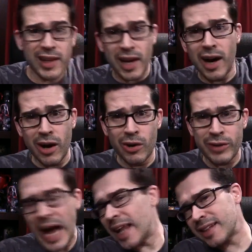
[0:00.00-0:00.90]

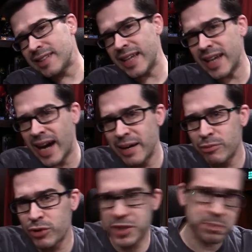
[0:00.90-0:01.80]
Hello, Galaxy.
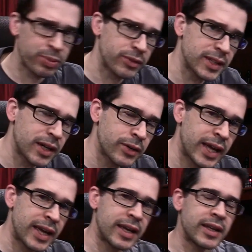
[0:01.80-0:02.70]
I'm Chris
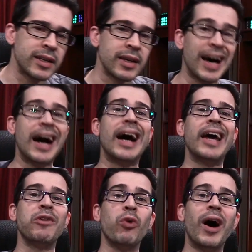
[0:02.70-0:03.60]
Pirillo, and
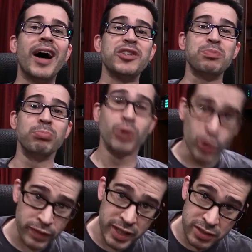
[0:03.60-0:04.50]
I watch
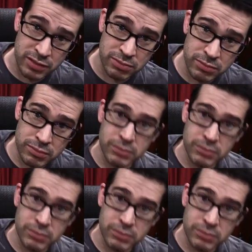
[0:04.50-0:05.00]
movies.